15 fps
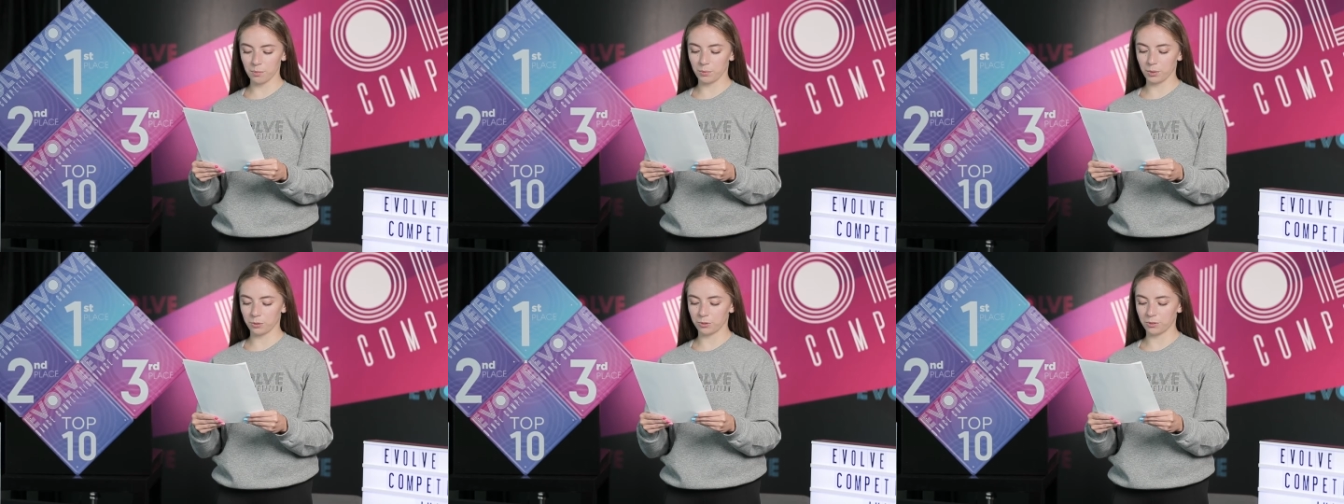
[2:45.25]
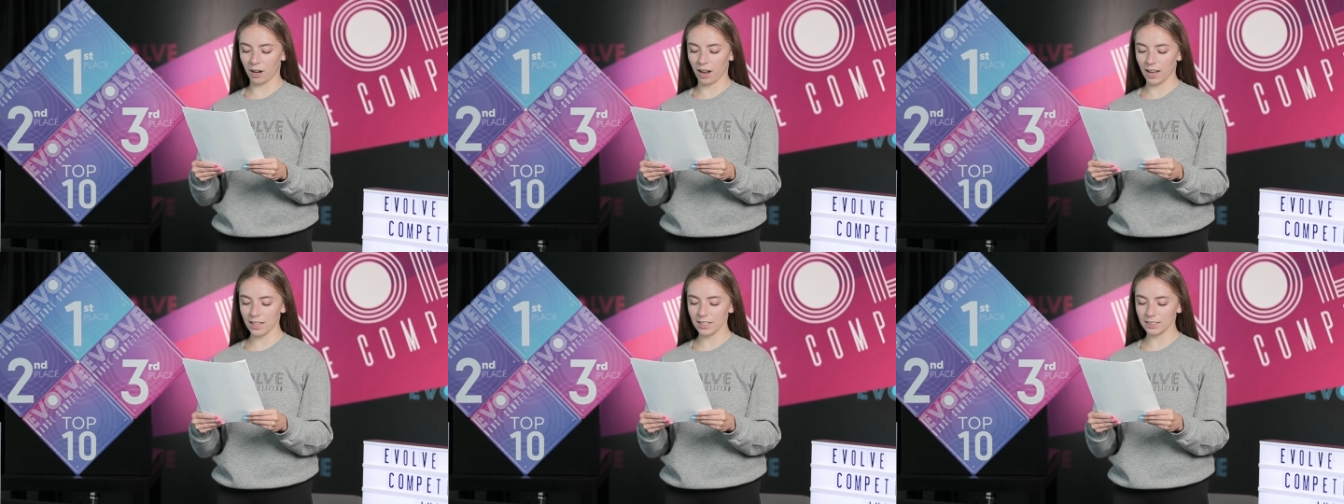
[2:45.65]

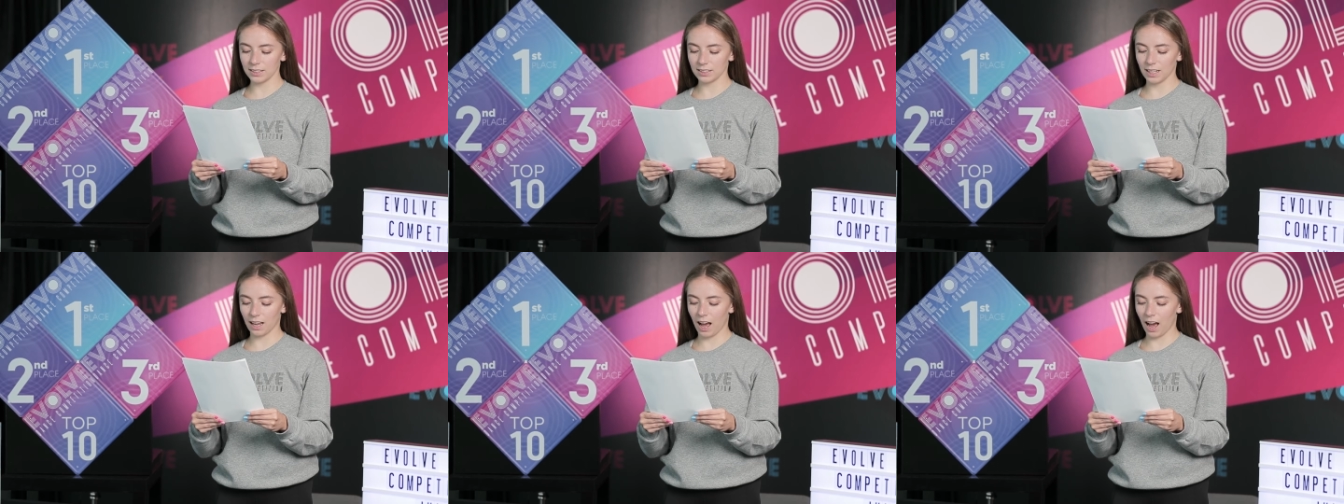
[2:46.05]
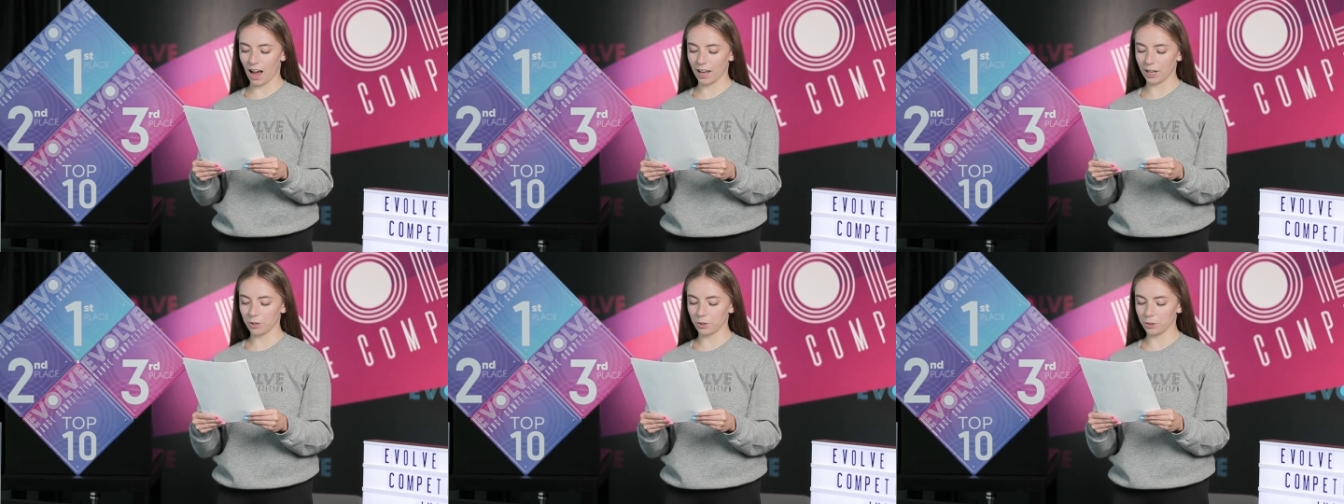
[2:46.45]
Moonrise,
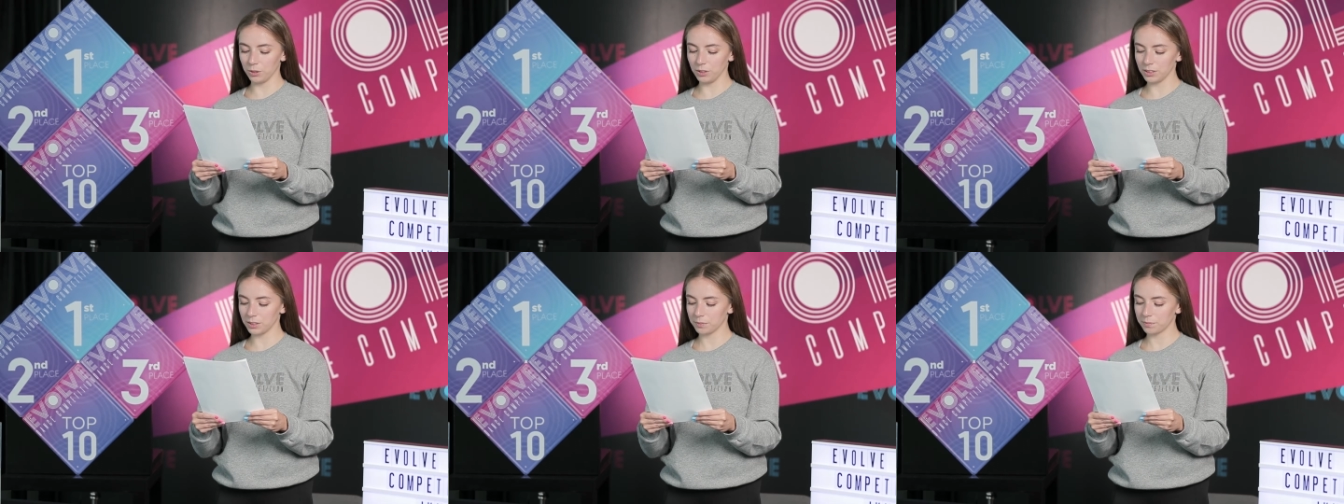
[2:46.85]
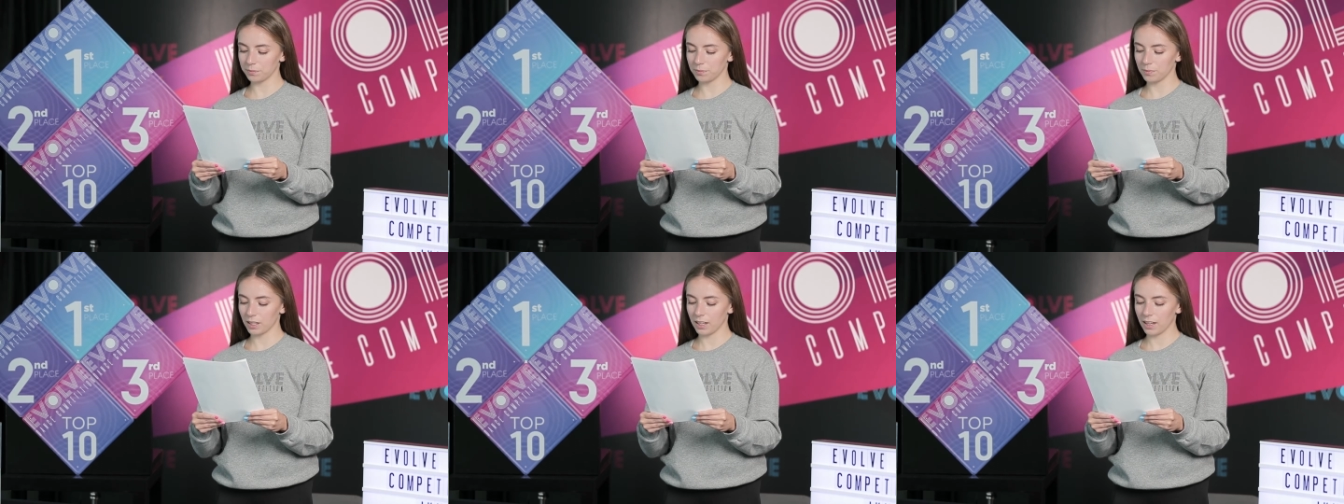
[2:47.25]
High Gold.
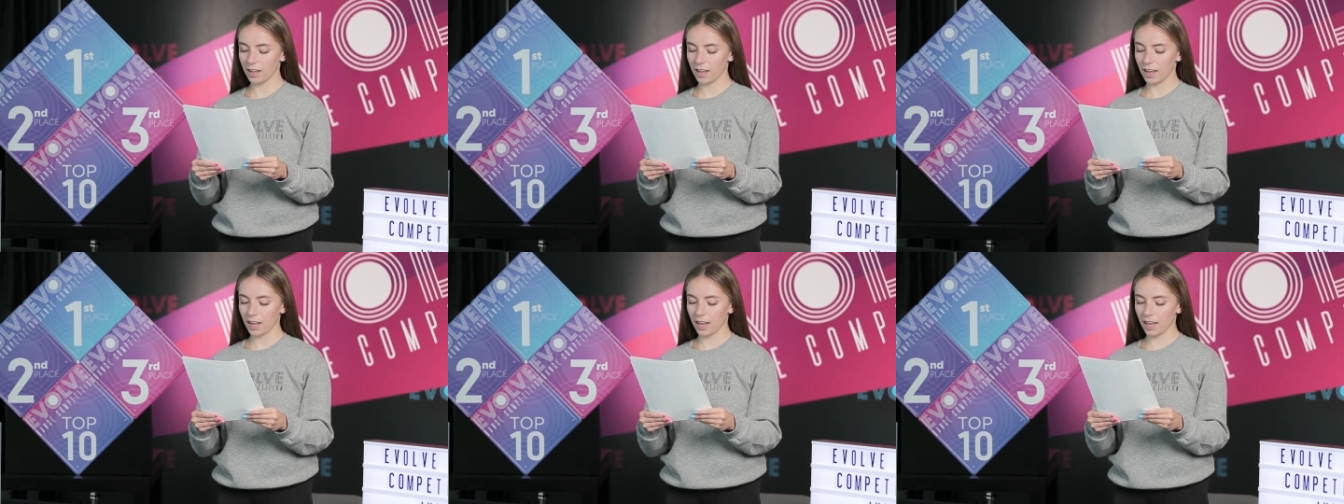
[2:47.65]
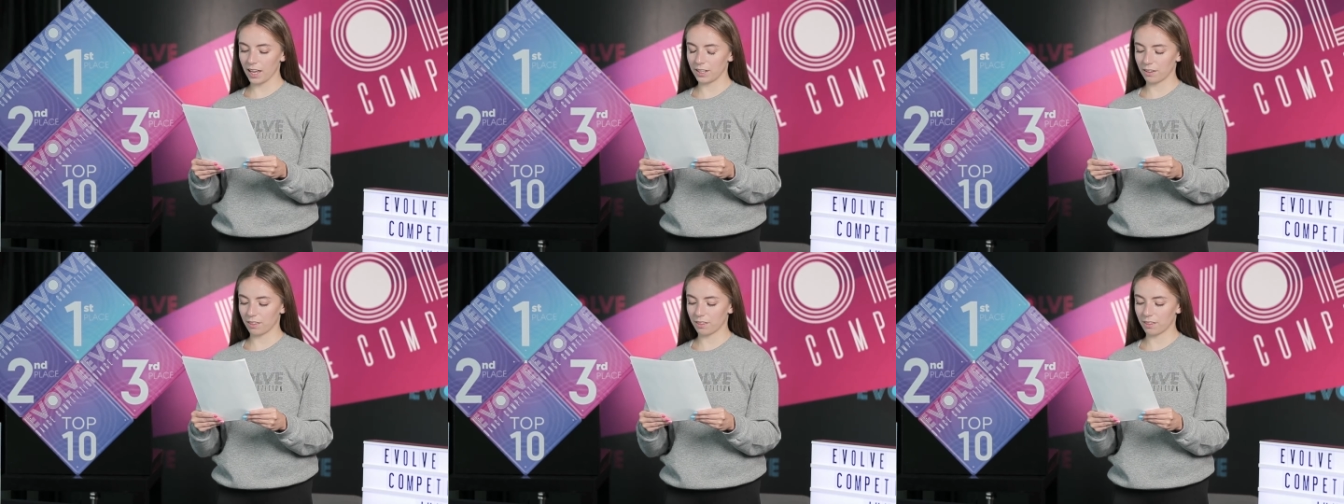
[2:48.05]
In